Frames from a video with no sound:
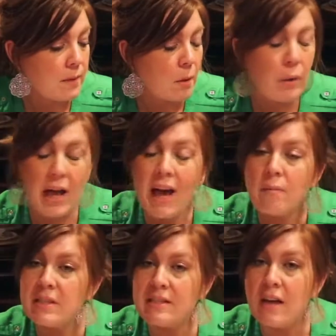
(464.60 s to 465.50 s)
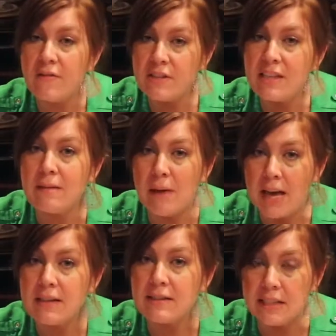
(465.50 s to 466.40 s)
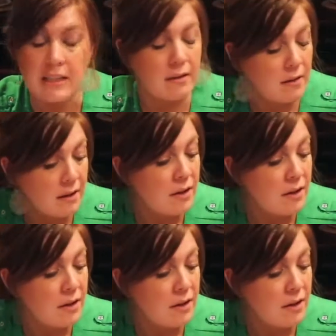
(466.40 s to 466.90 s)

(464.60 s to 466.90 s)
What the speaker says: What I had was 17 magazine.